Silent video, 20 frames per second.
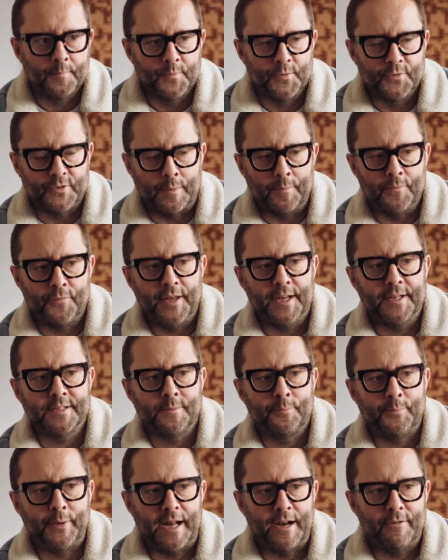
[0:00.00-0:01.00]
Some things
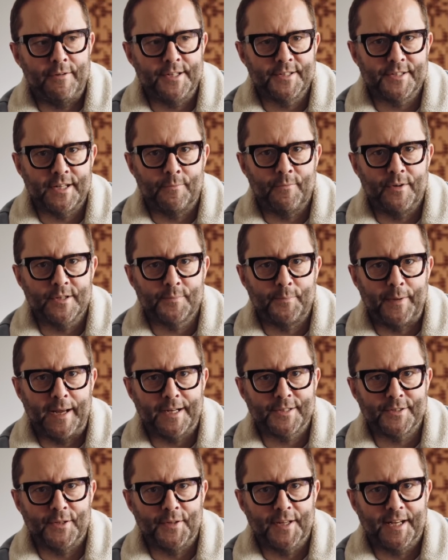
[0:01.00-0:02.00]
are better in some
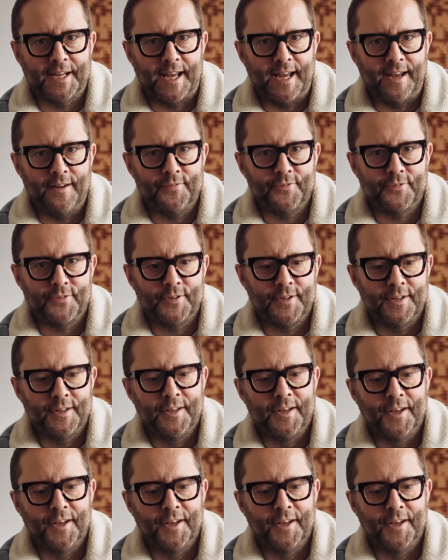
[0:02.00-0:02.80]
respects on the KEFs,